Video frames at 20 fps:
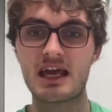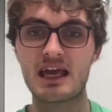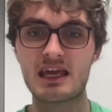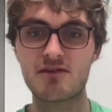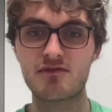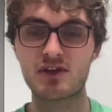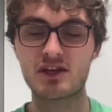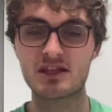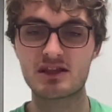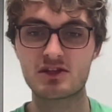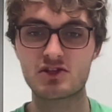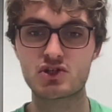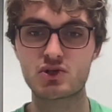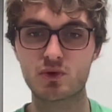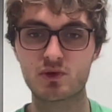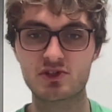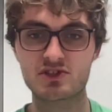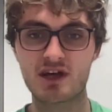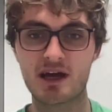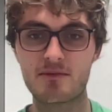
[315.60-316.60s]
Even in the
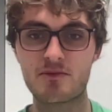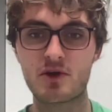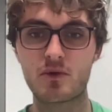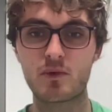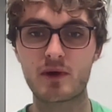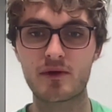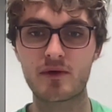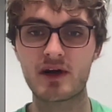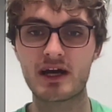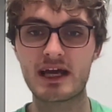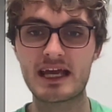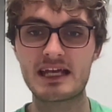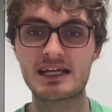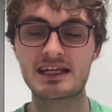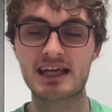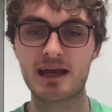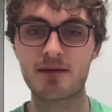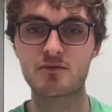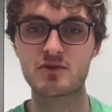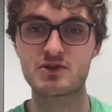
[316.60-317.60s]
short time that we were
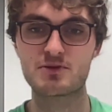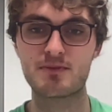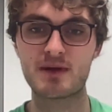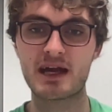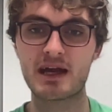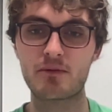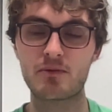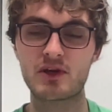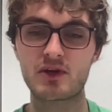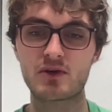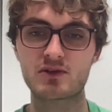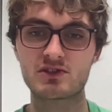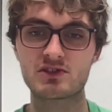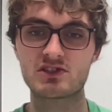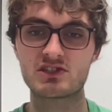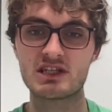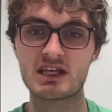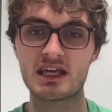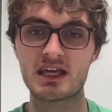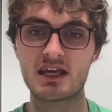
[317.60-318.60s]
in Cambridge Bay, we got
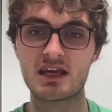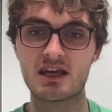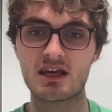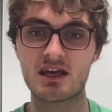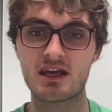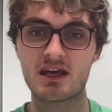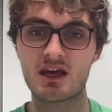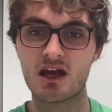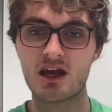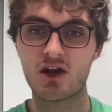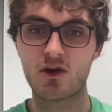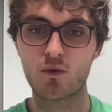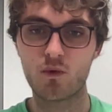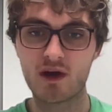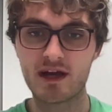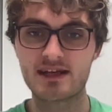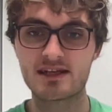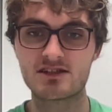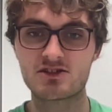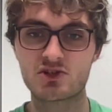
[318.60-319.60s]
to see
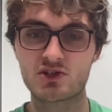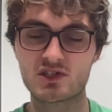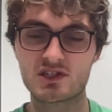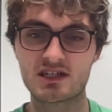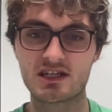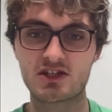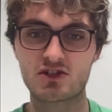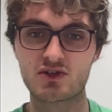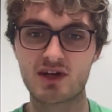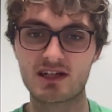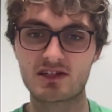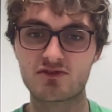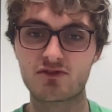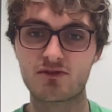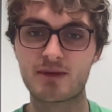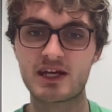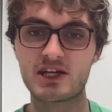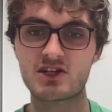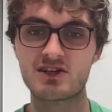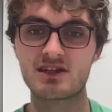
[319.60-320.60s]
quite an interesting
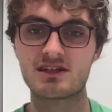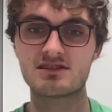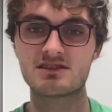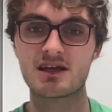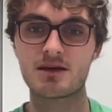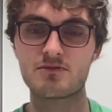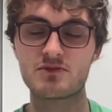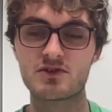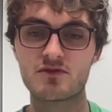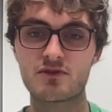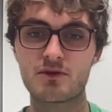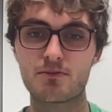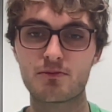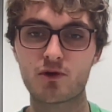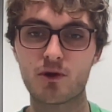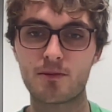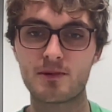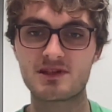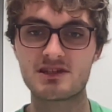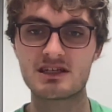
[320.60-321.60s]
transformation in terms of the
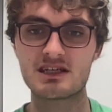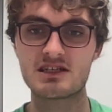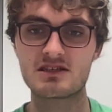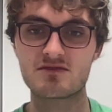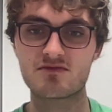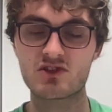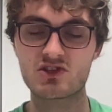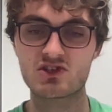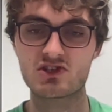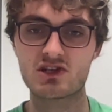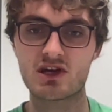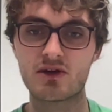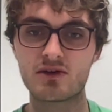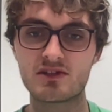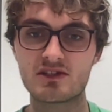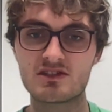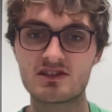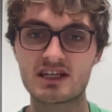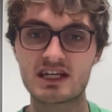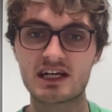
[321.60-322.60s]
properties of the snow
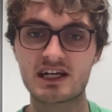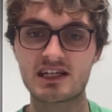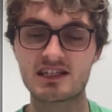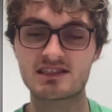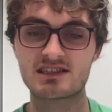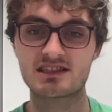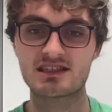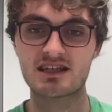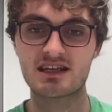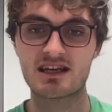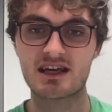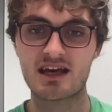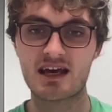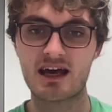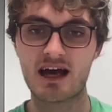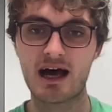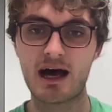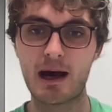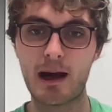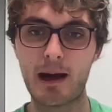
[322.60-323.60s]
and the sea ice.
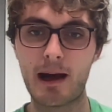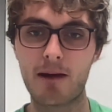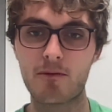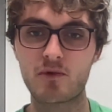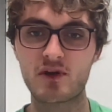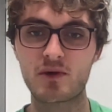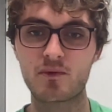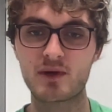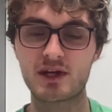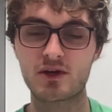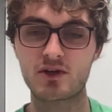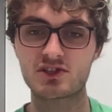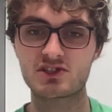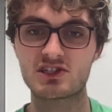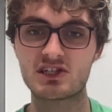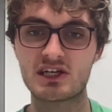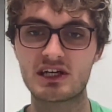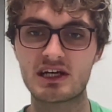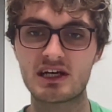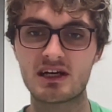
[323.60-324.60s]
And we got
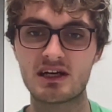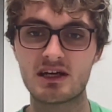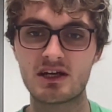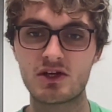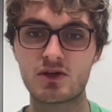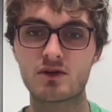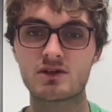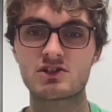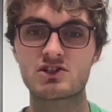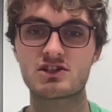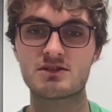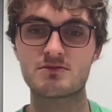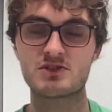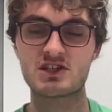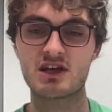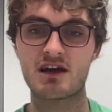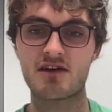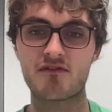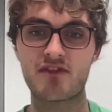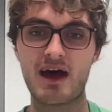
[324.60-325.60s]
to not just
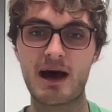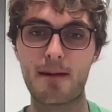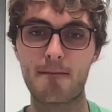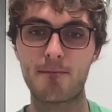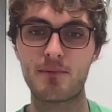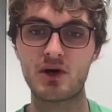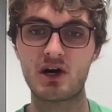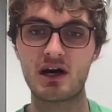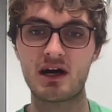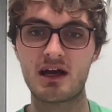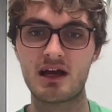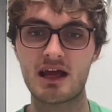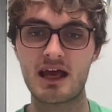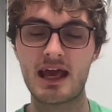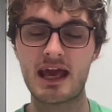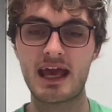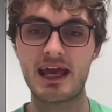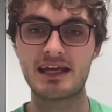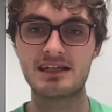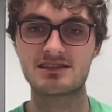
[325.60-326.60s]
observe that, but
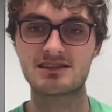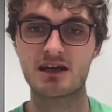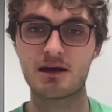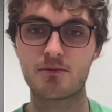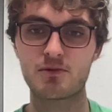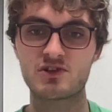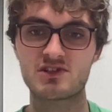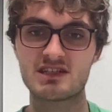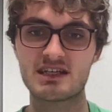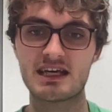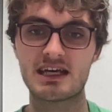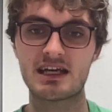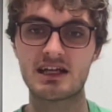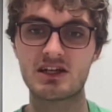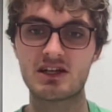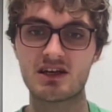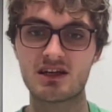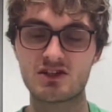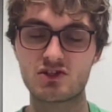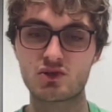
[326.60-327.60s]
interpret it
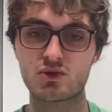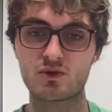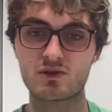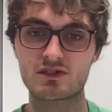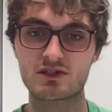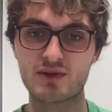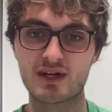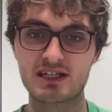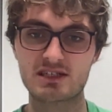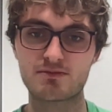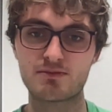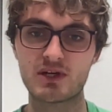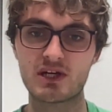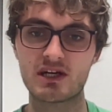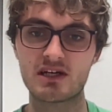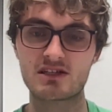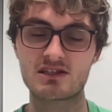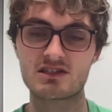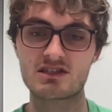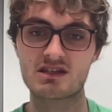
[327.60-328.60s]
and talk to
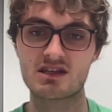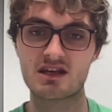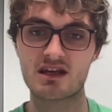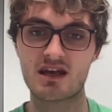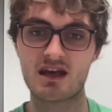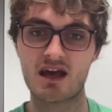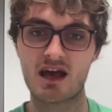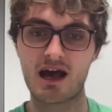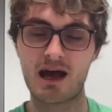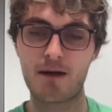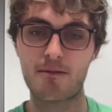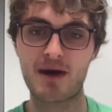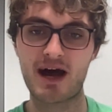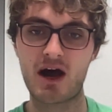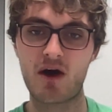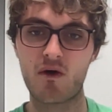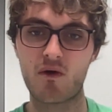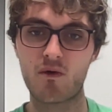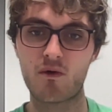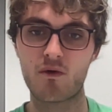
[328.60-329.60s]
experts
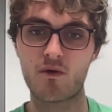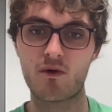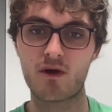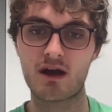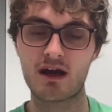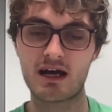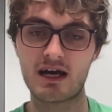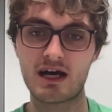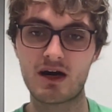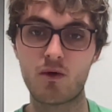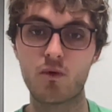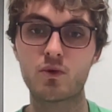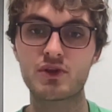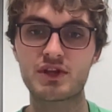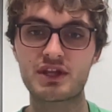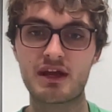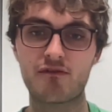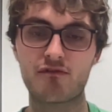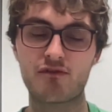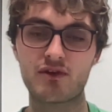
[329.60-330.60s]
about all
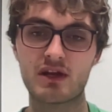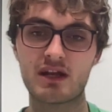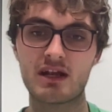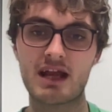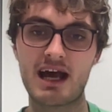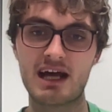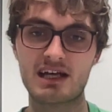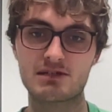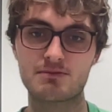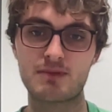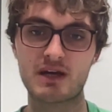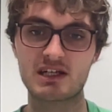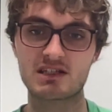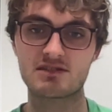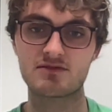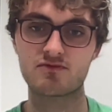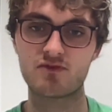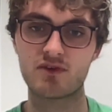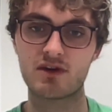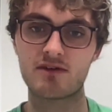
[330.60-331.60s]
the different
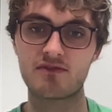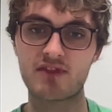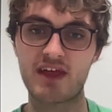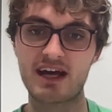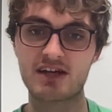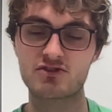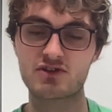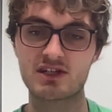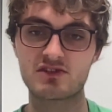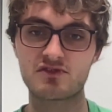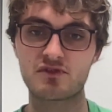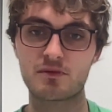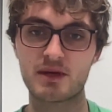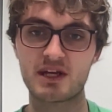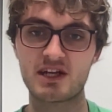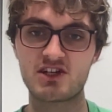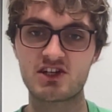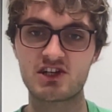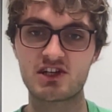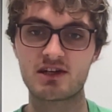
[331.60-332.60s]
aspects of that
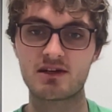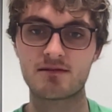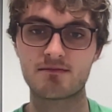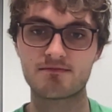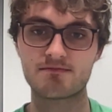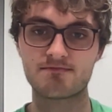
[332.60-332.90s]
transformation.